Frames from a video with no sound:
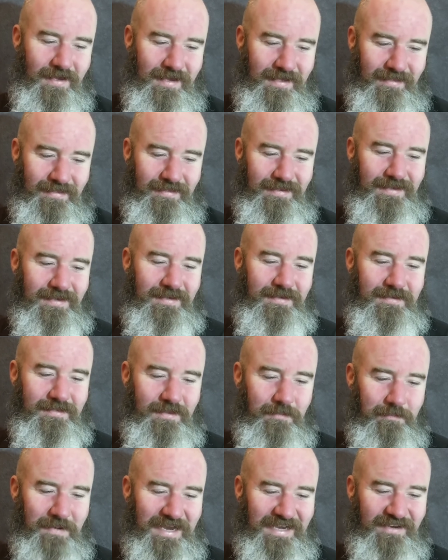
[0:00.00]
at the
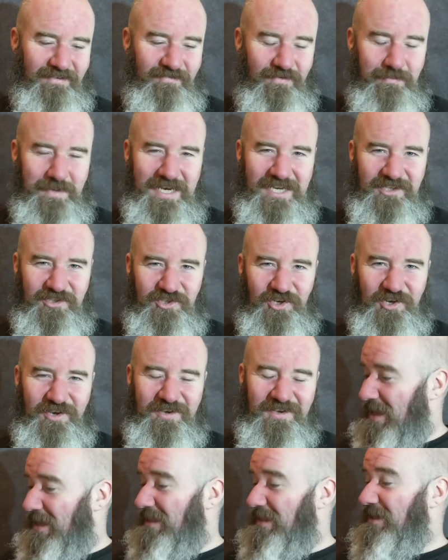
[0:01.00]
back of a miniature.
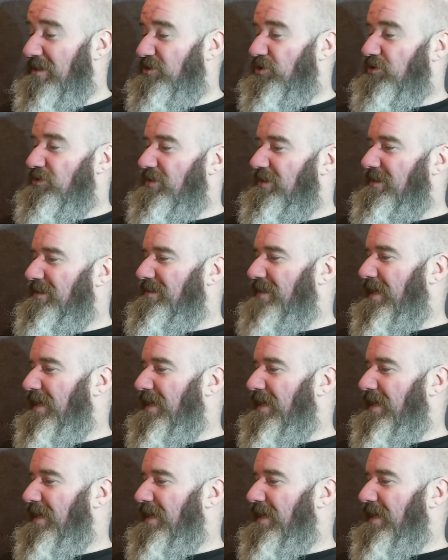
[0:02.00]
And then it's onto the